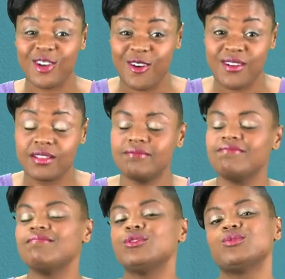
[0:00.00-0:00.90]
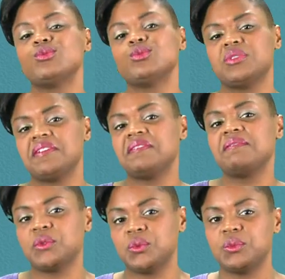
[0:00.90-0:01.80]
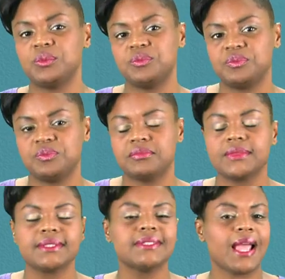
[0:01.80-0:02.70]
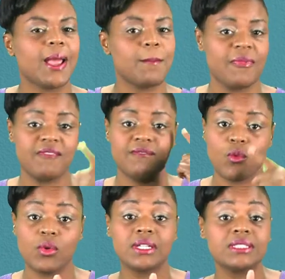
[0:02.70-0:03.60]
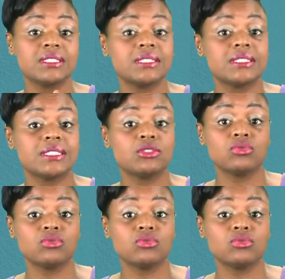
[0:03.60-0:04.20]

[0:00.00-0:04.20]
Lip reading: And before July 1, 2002 for digital programs.